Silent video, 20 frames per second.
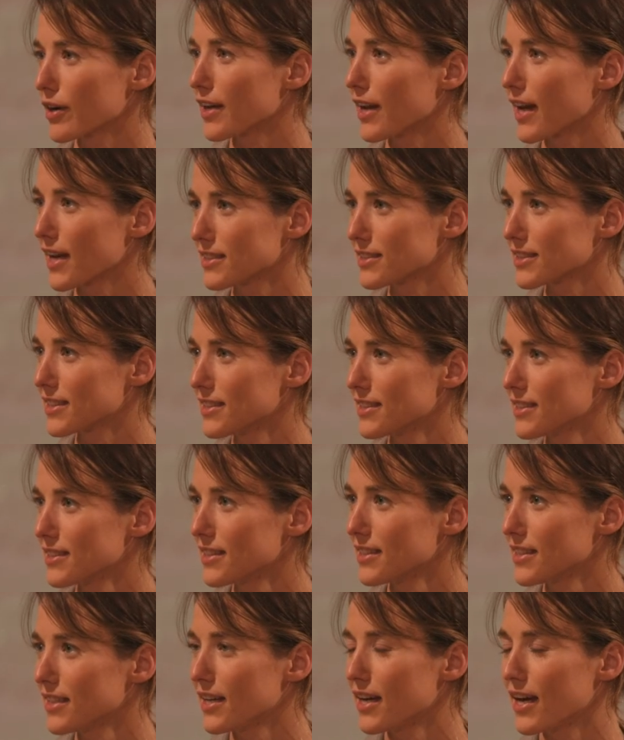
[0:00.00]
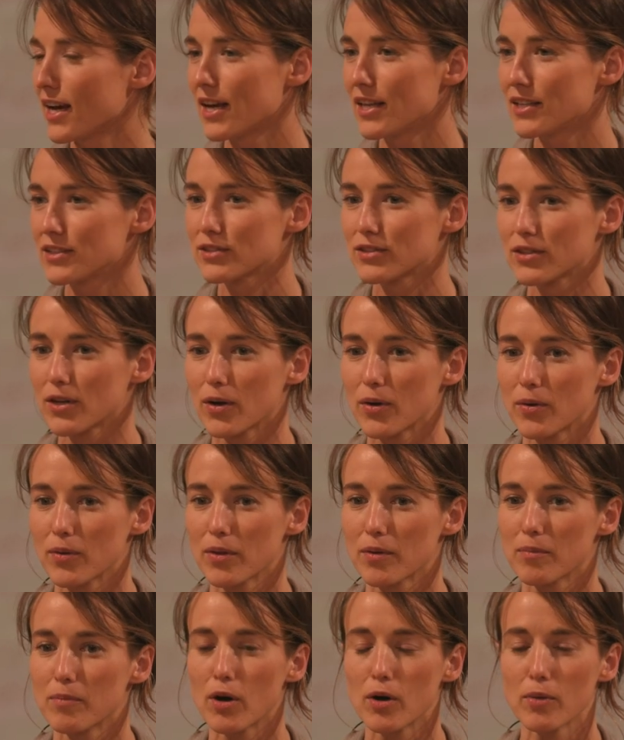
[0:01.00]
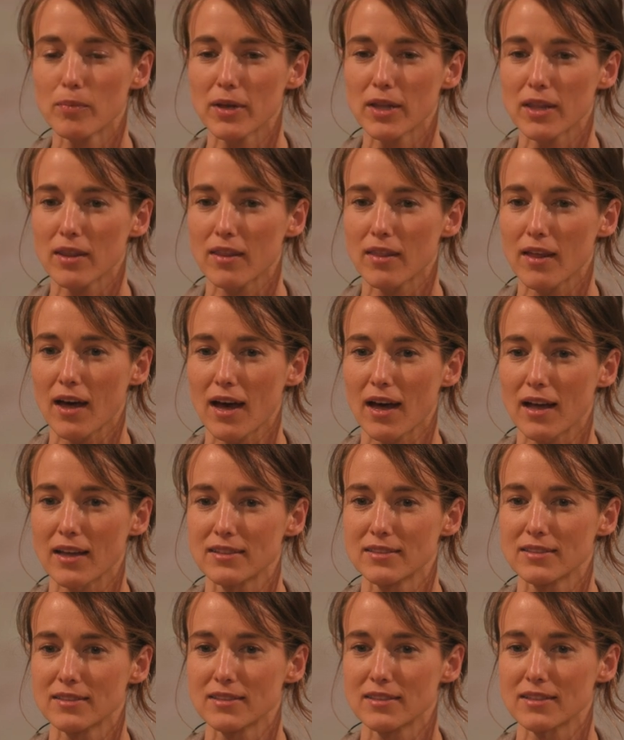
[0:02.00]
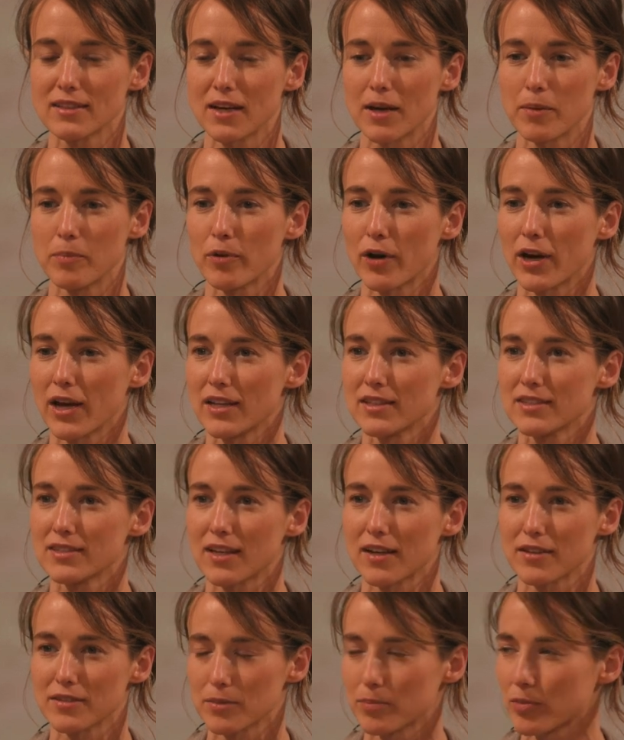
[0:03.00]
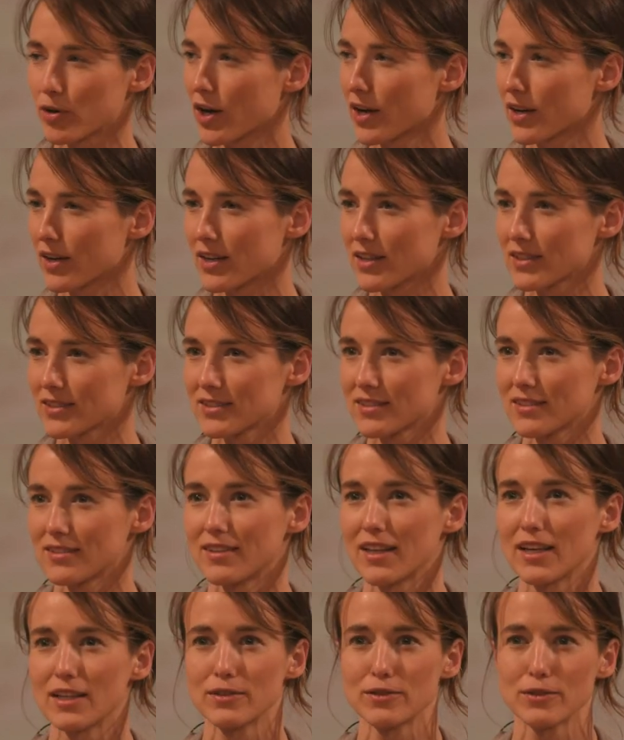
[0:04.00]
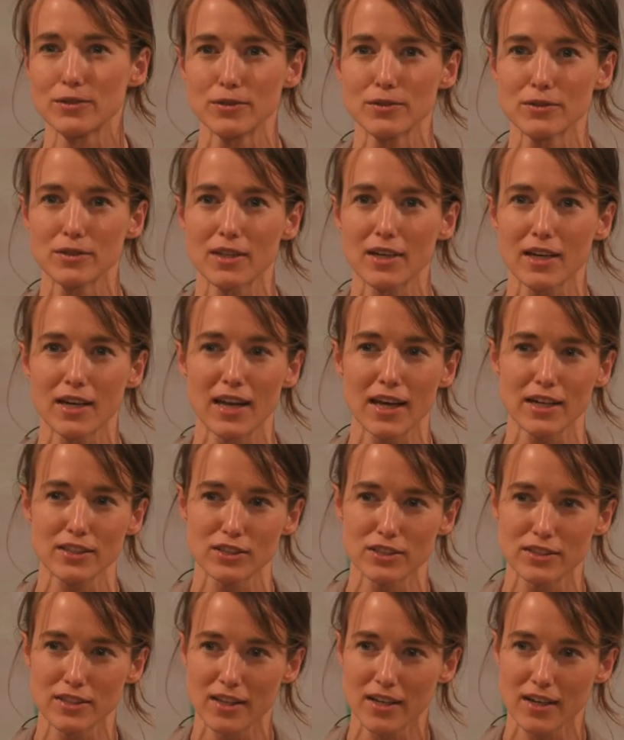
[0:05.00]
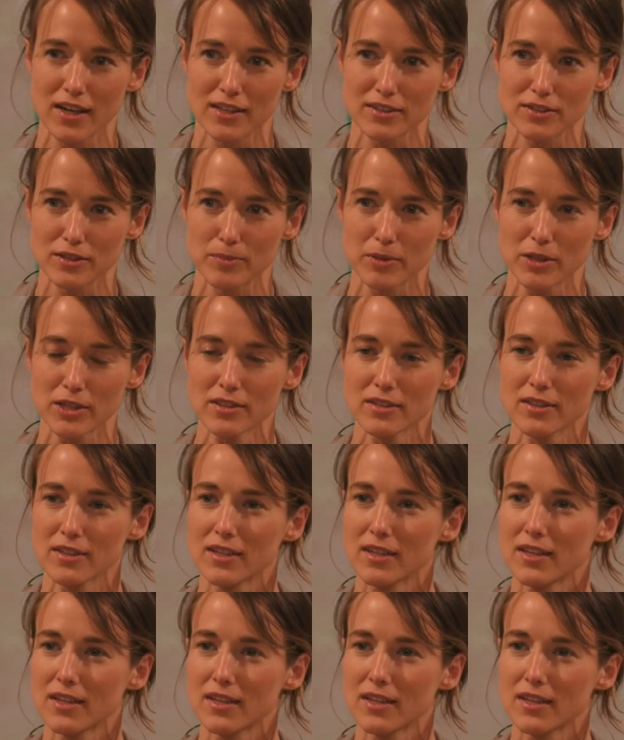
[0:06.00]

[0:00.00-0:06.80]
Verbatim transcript: connected. And so the moment that a brand sells a product, they lose the connection to the customer.